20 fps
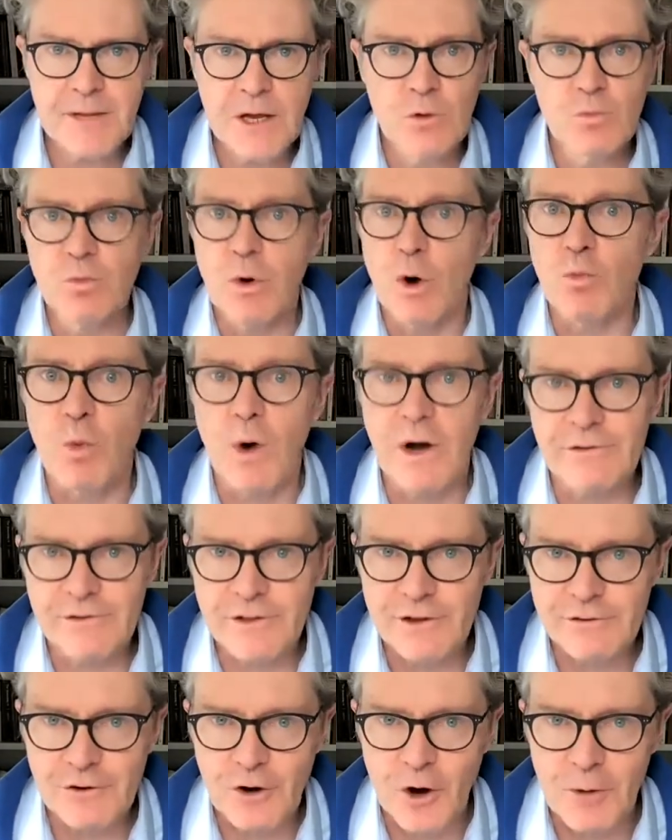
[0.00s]
What was
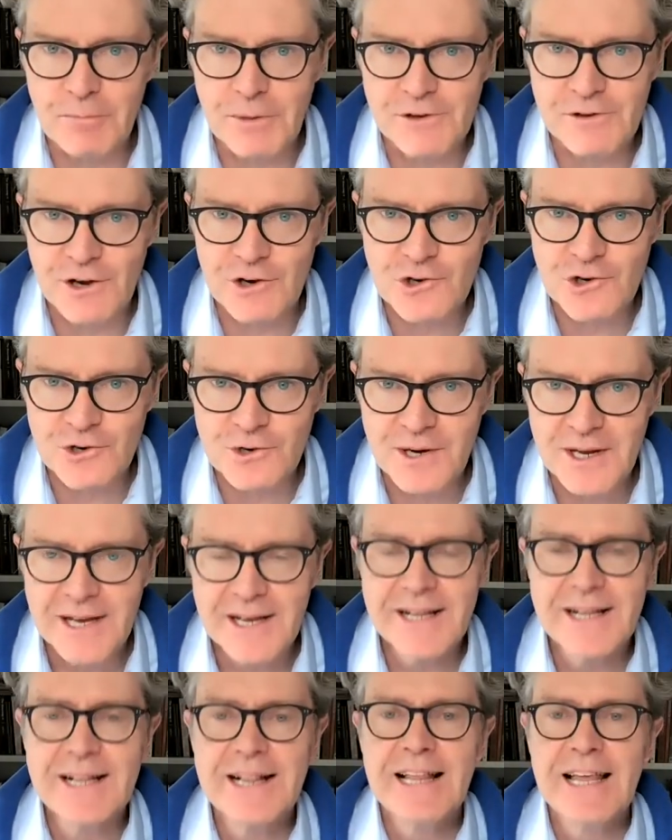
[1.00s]
this competition?
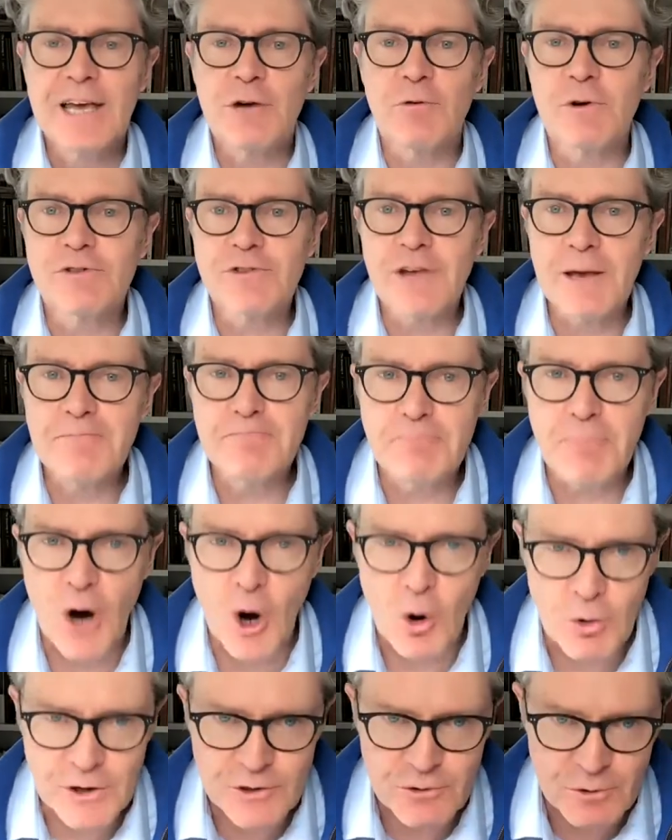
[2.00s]
It was a
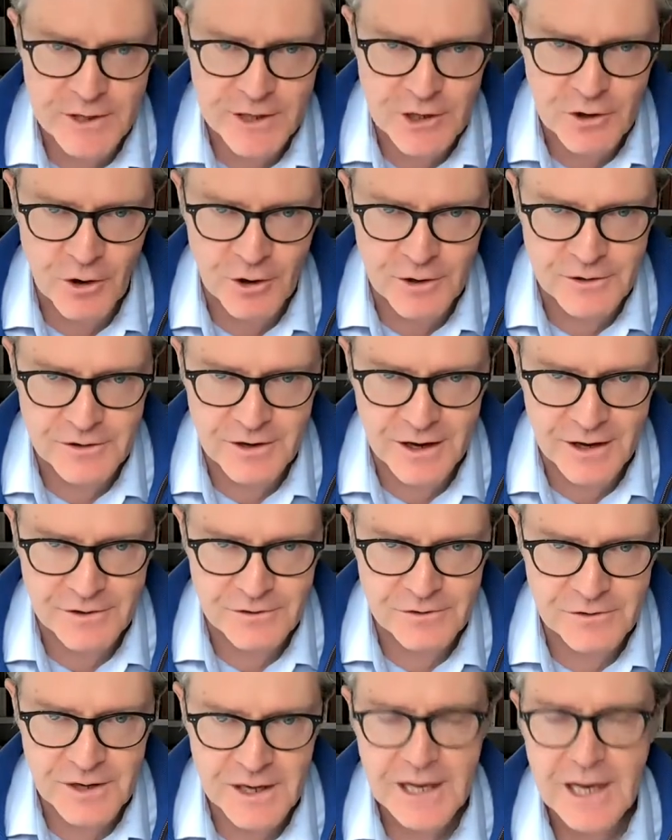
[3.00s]
poetry contest,
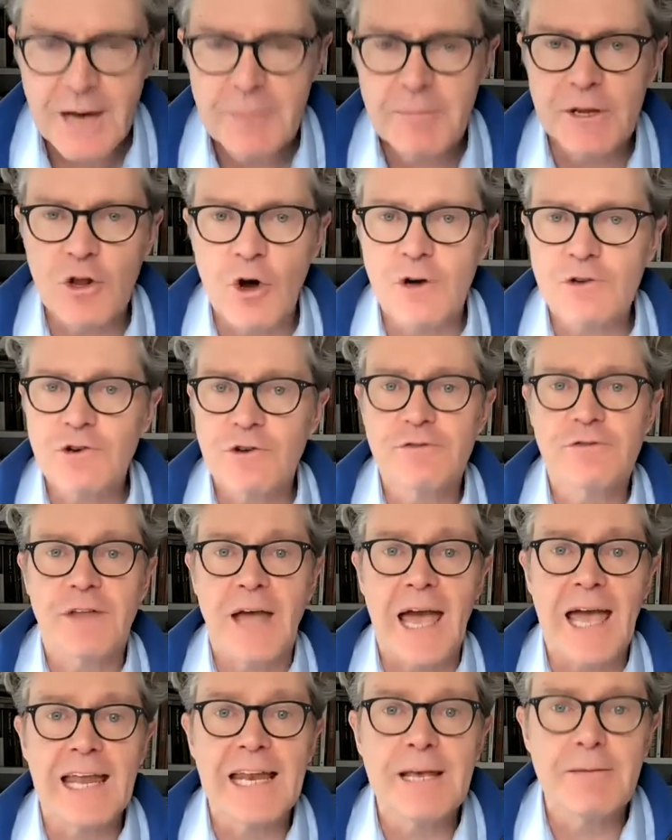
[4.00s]
but not just
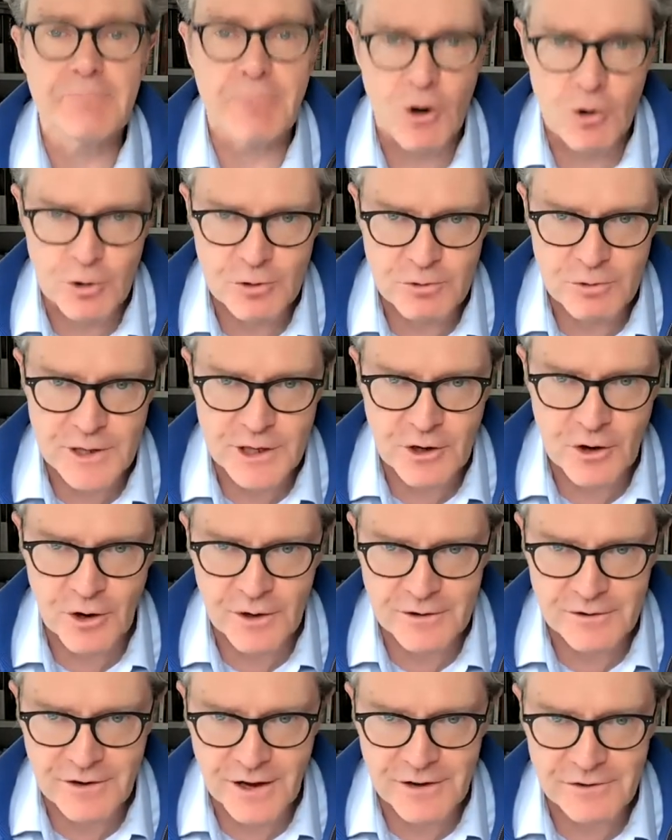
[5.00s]
any poetry
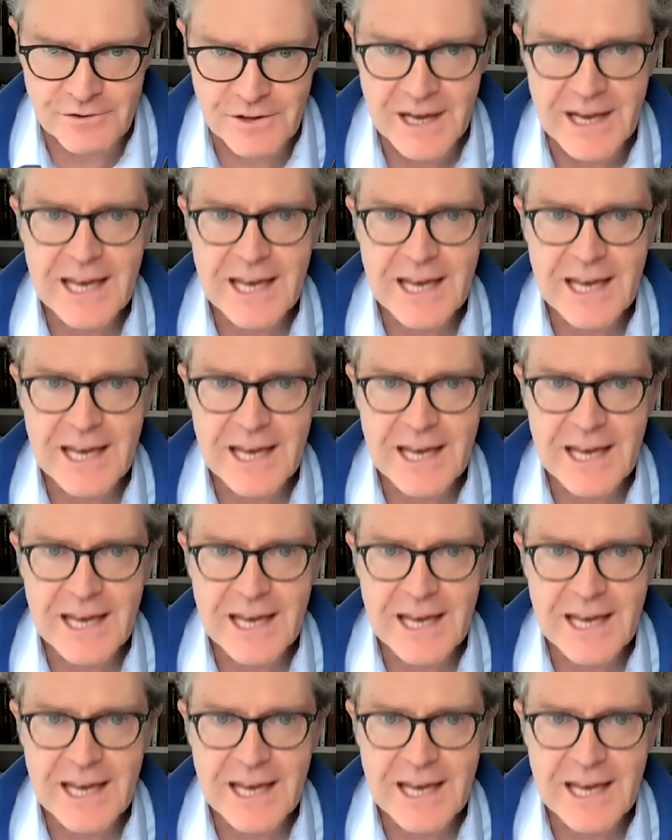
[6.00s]
contest.